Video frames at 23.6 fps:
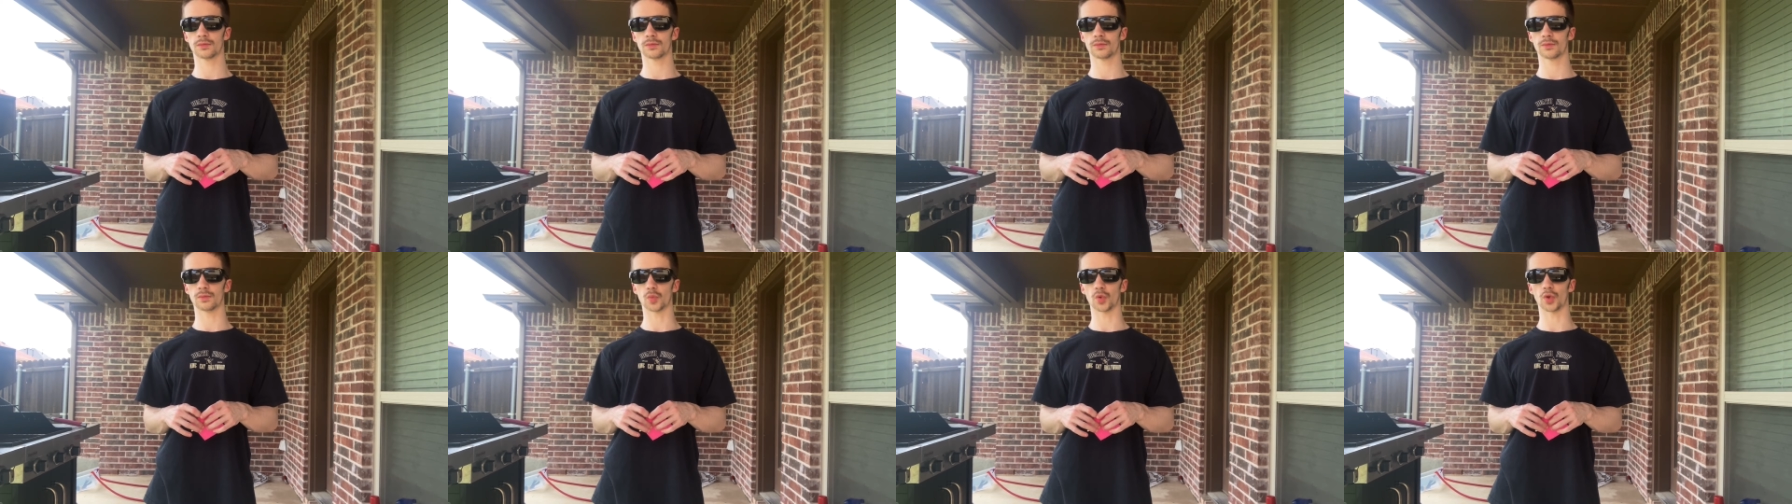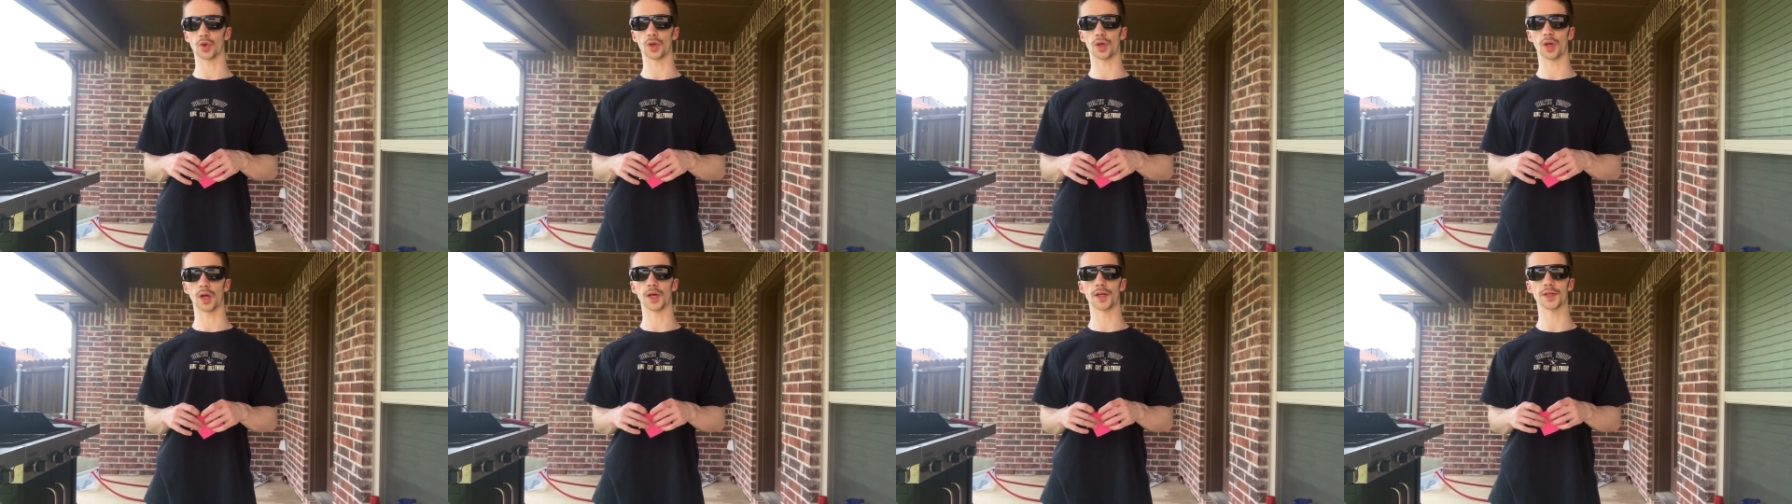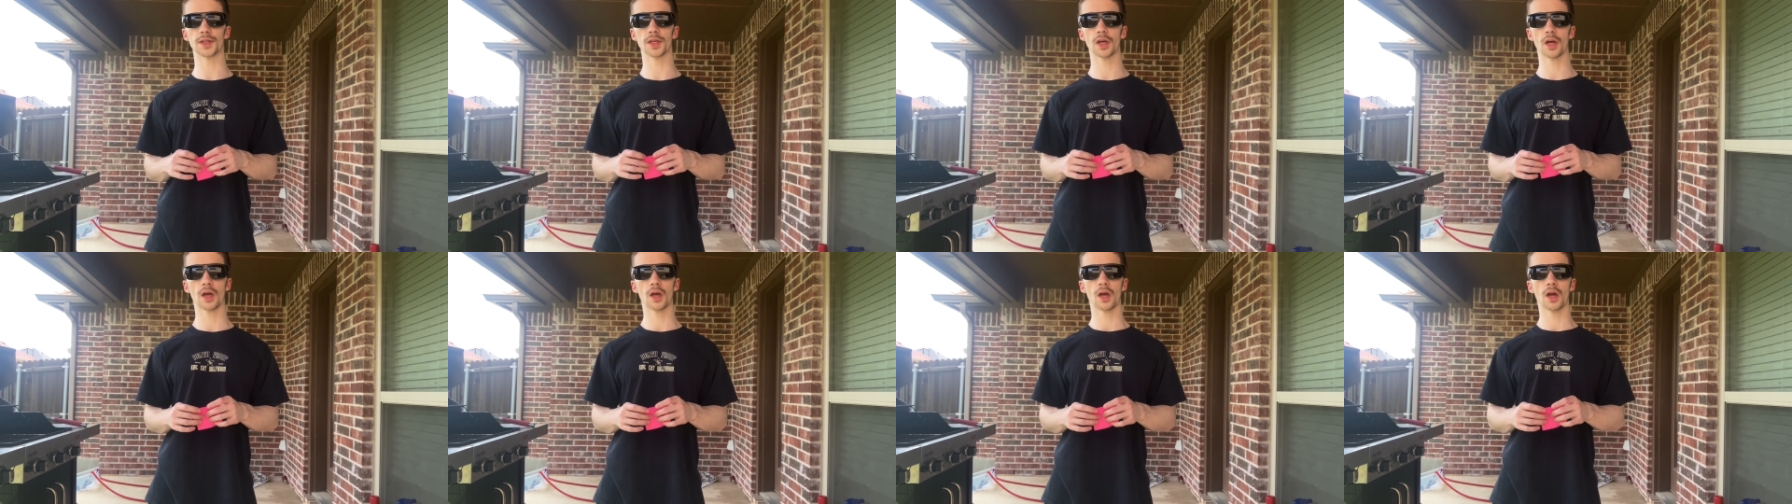Real nice.
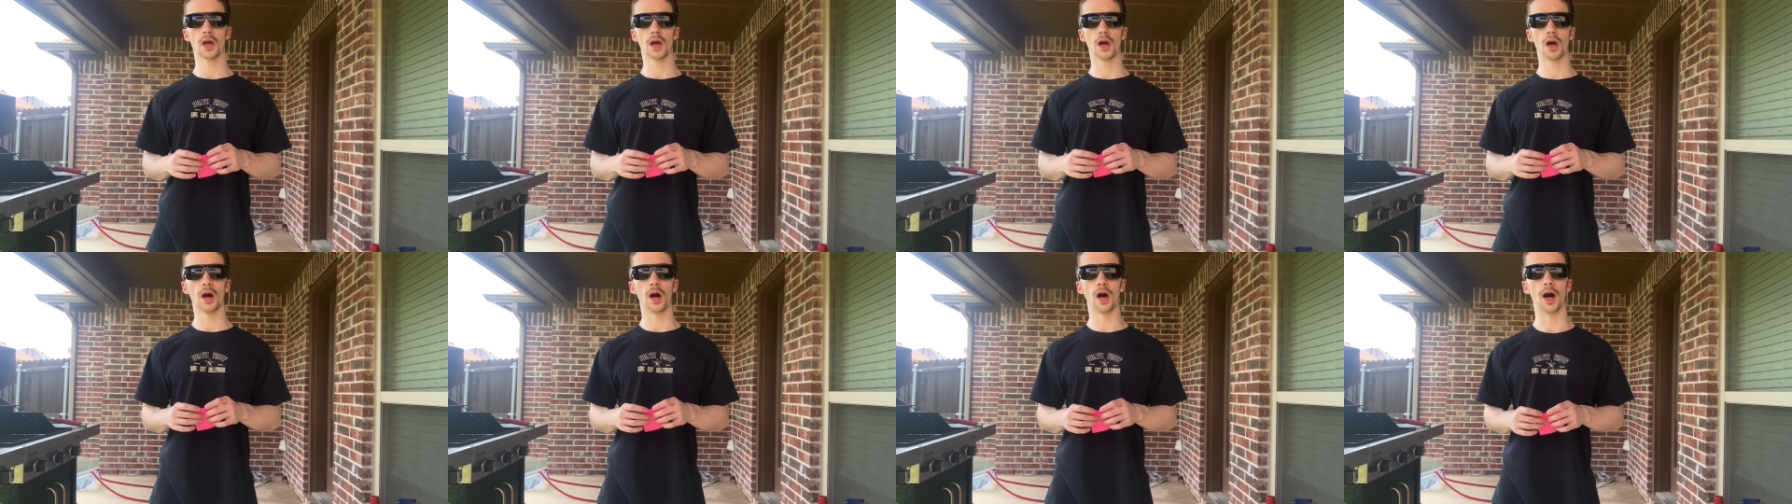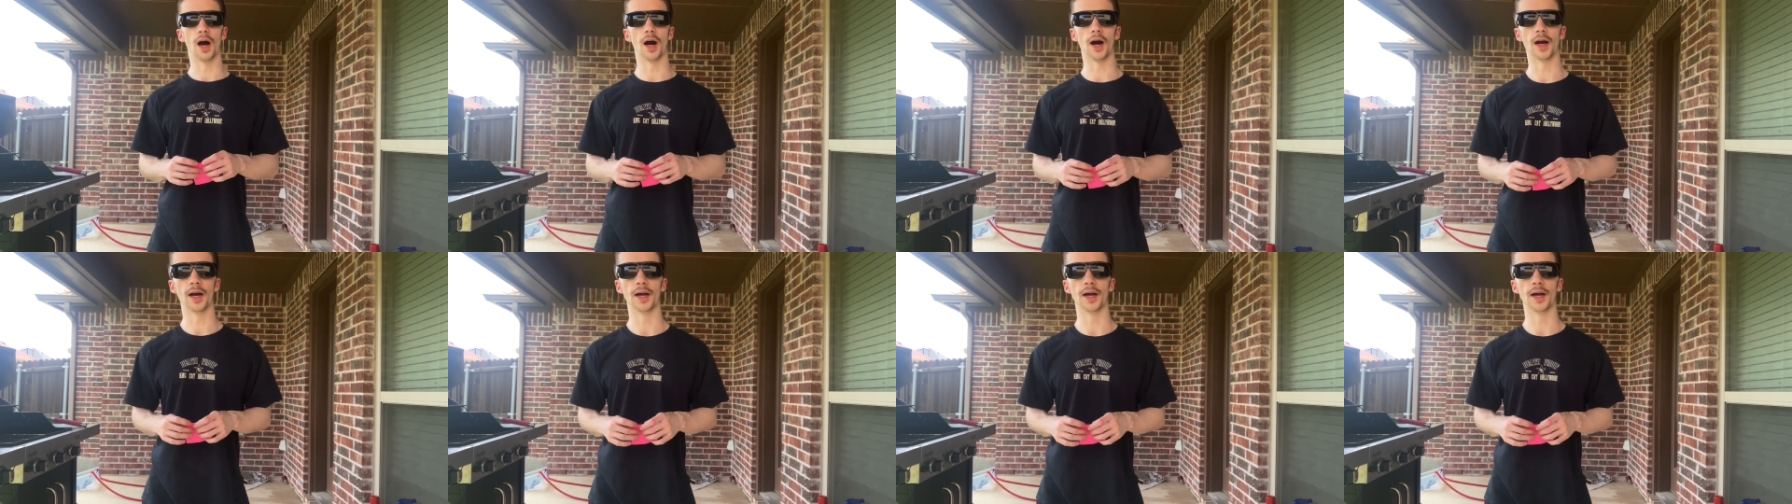Uh,